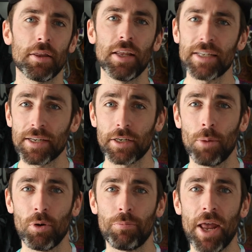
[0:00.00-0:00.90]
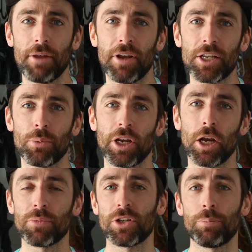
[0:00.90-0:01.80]
This has a couple of benefits when it
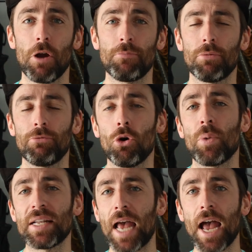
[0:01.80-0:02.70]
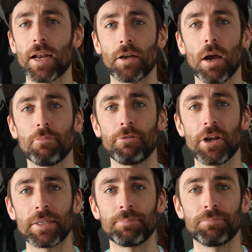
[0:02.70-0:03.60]
comes to both performance and
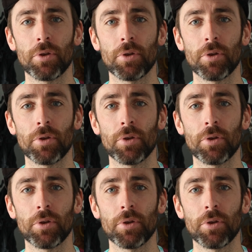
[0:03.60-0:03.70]
comfort.